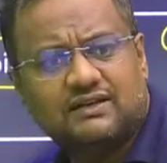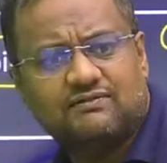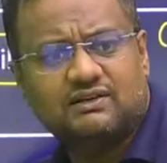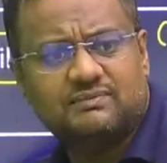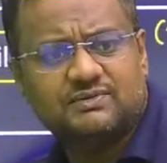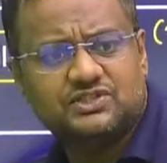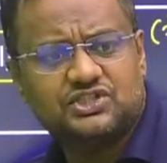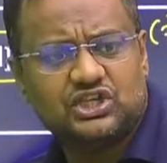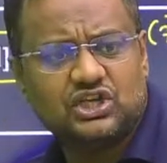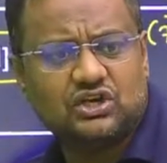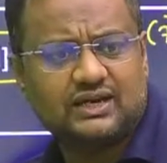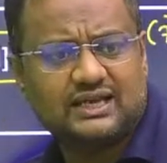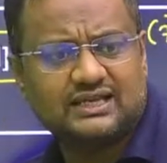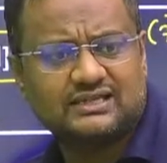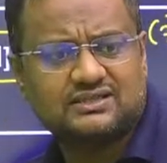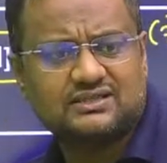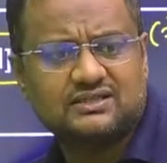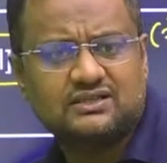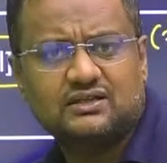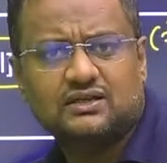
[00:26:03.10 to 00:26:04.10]
will be G or
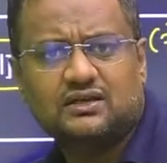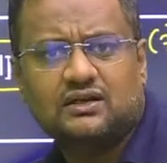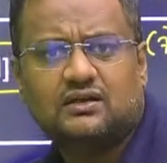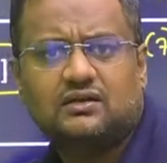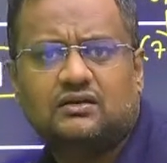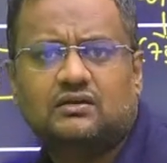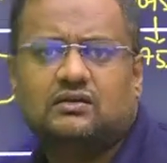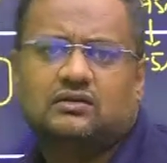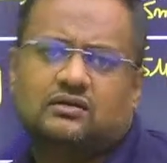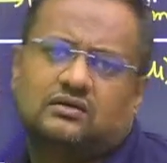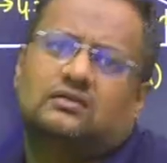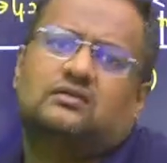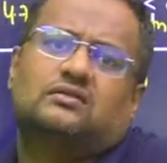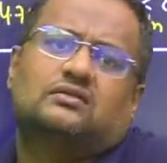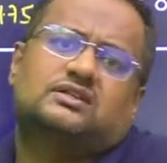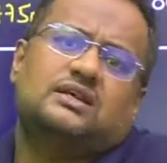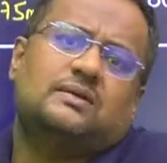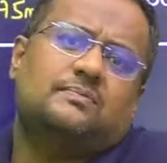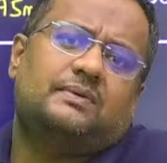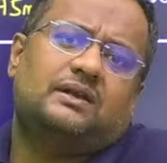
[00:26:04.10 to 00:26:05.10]
S.
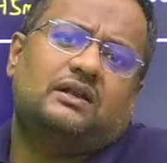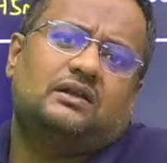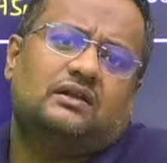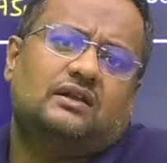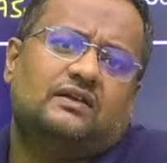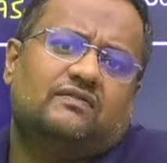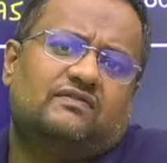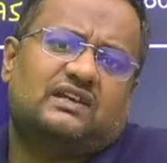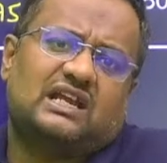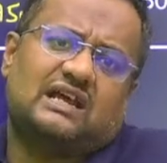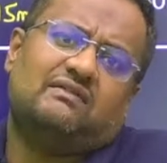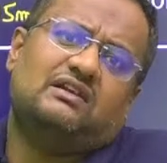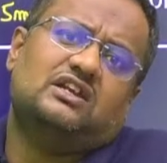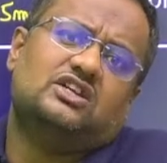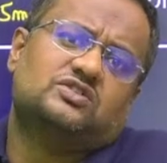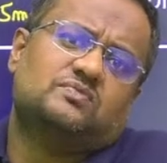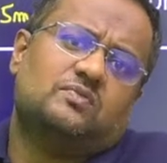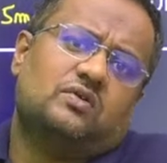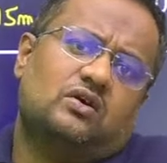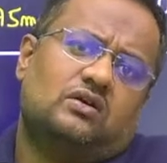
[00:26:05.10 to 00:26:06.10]
Simple. If gravel
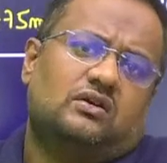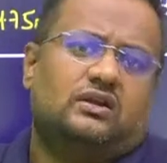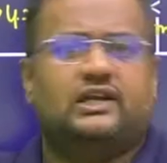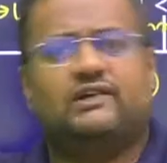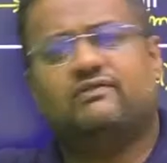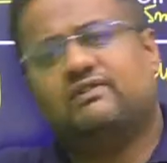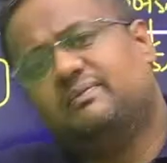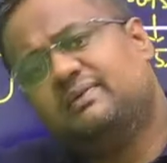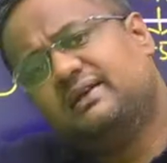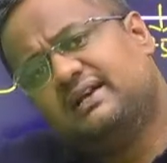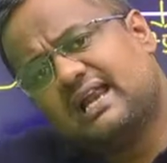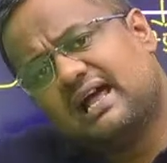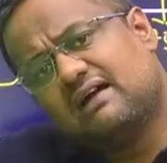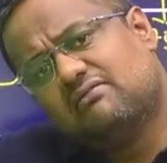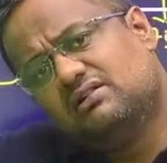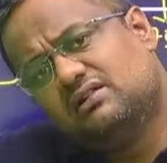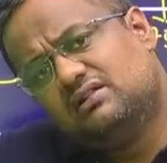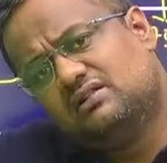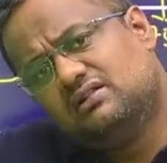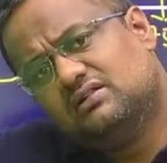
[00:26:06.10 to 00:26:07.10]
is more, it will be
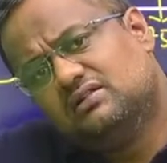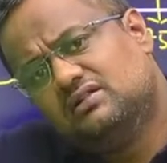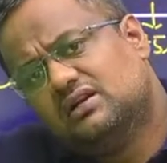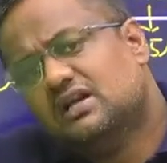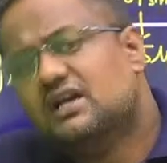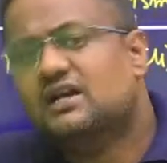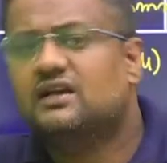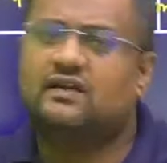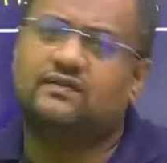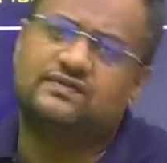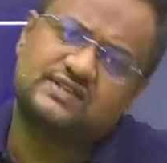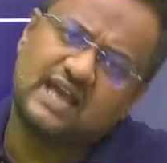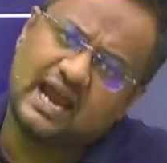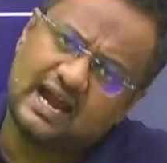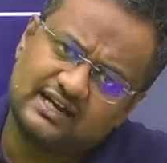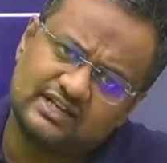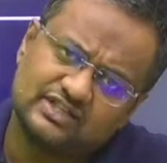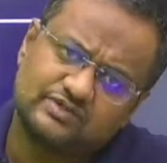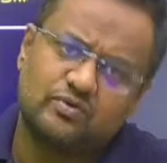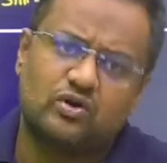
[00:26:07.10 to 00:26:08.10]
gravel. If
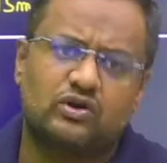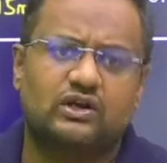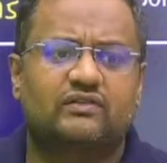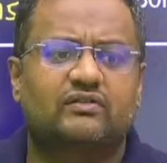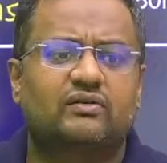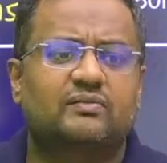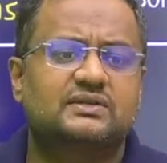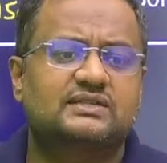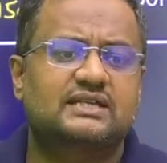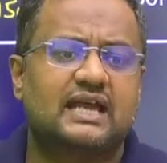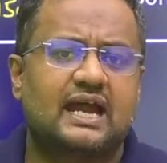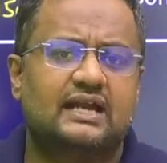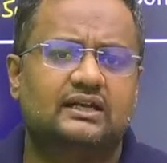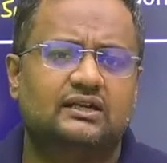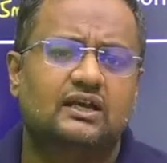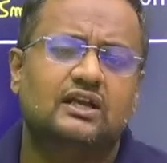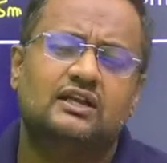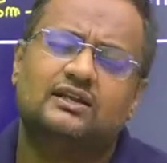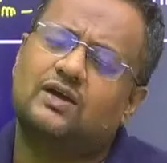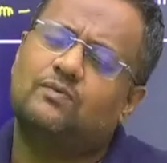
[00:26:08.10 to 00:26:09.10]
sand is more, it will be sand.
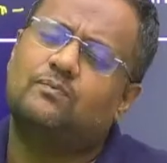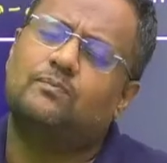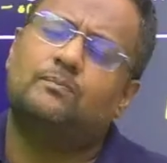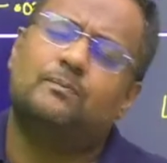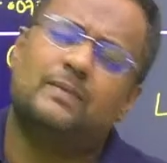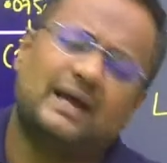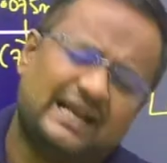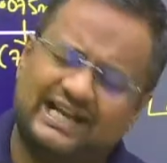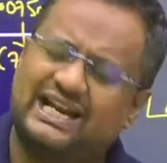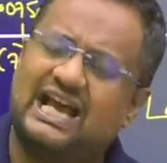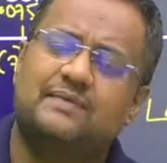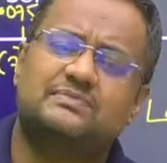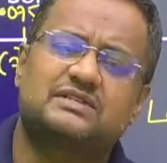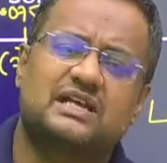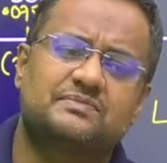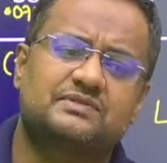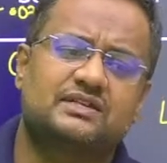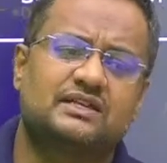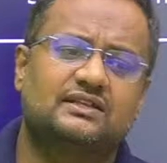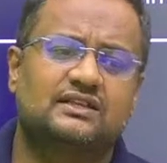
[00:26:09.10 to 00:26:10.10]
Now, many times I
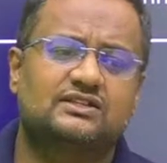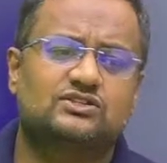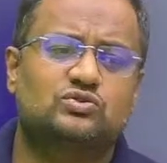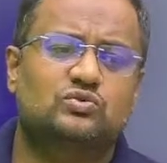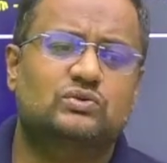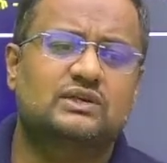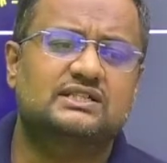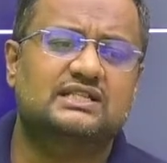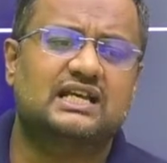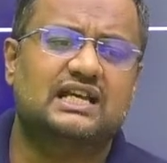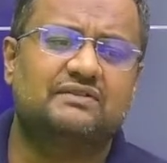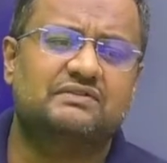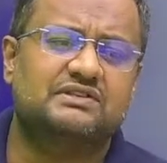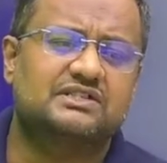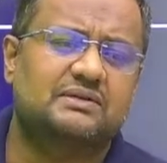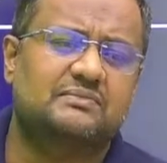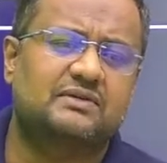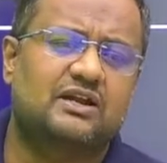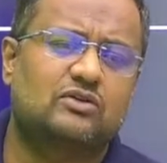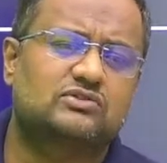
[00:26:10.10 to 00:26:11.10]
am saying these students are having
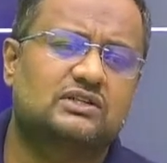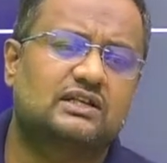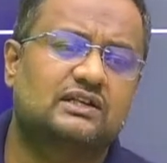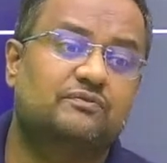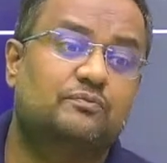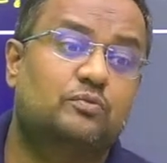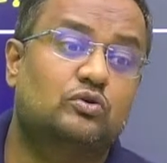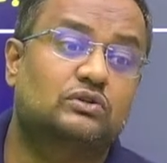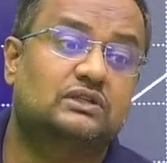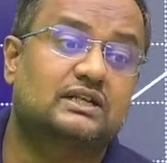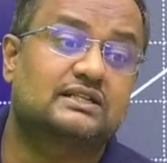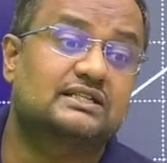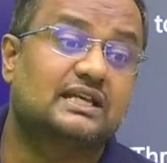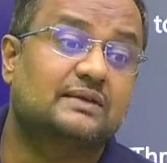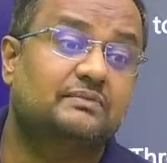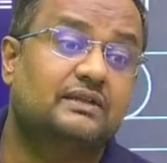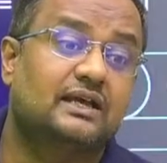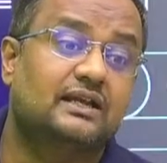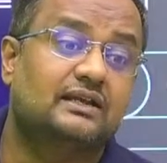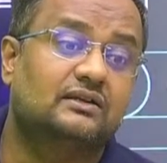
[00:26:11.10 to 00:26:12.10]
some doubts that if both are
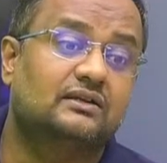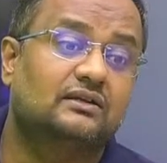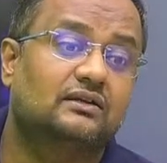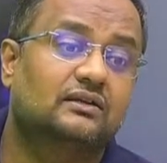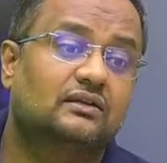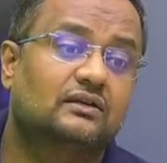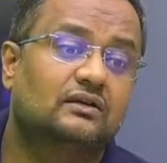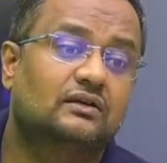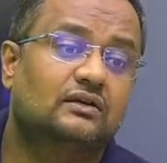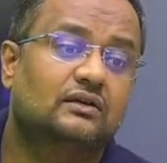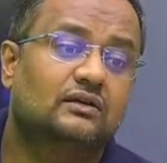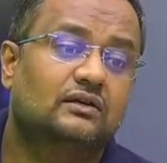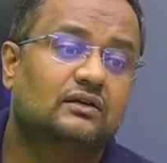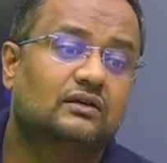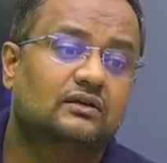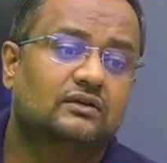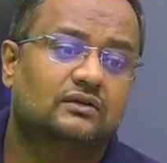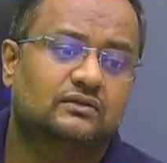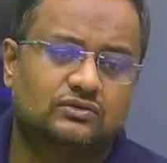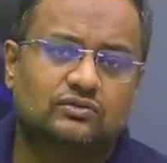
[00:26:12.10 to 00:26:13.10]
same, then
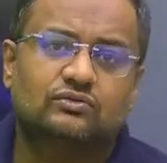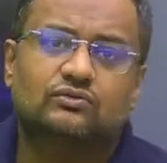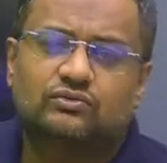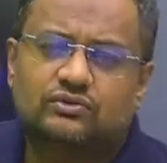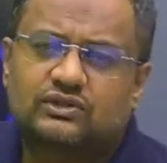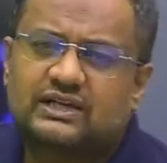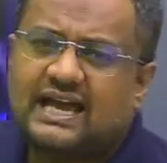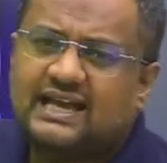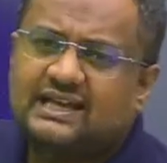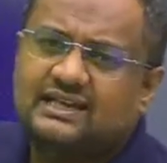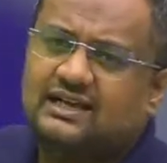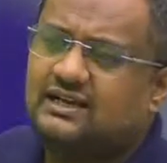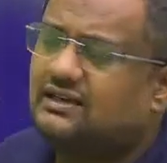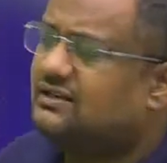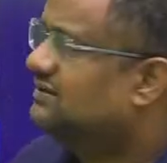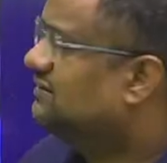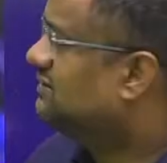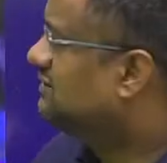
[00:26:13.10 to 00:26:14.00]
so tie, na?